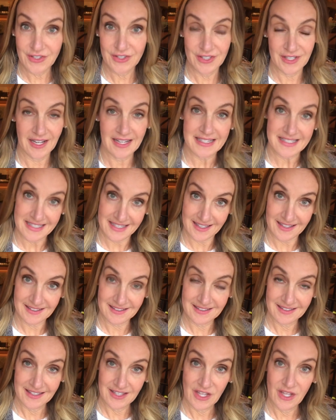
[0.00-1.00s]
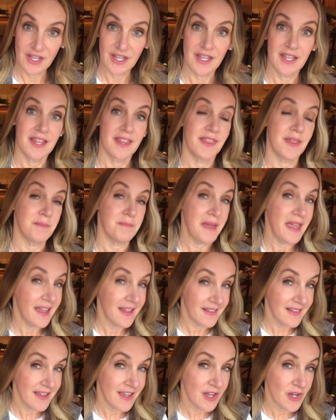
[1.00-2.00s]
a good idea? That
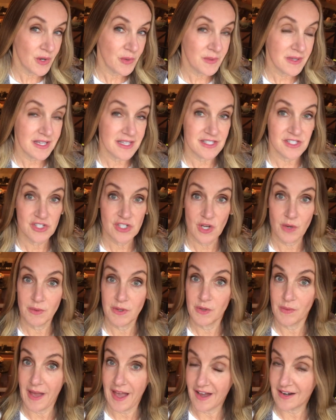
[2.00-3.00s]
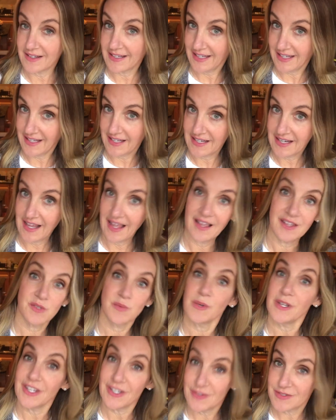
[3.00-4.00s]
paleo is showing you how to eat
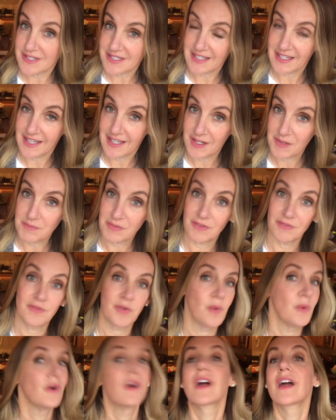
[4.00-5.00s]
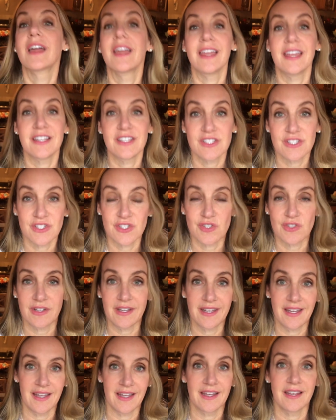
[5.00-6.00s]
as we used to eat before
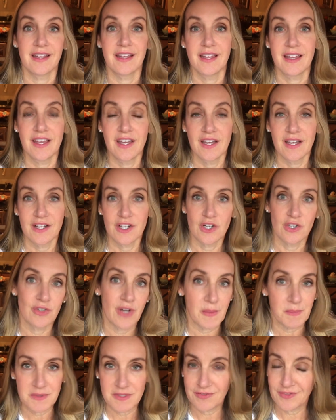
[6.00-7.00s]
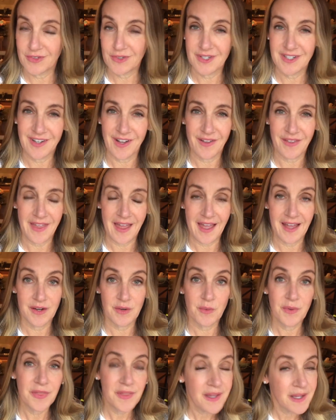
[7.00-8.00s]
industry and corrupt food and all that?
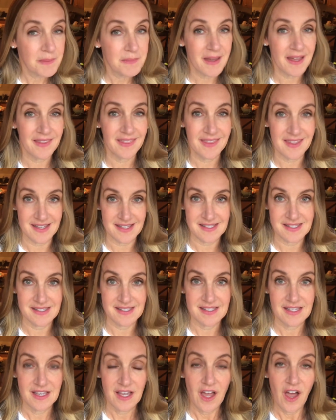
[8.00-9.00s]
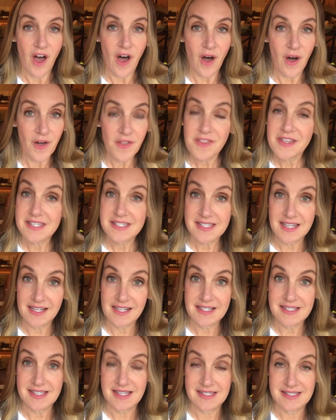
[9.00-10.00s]
Well, think about this. All the
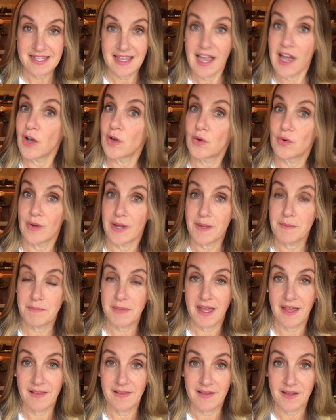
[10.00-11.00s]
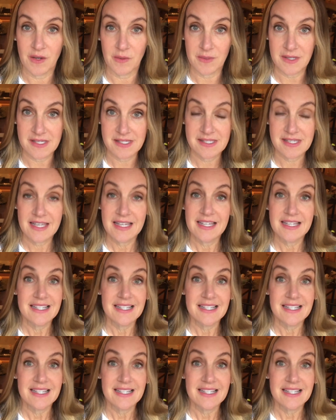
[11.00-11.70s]
studies that say how great paleo is,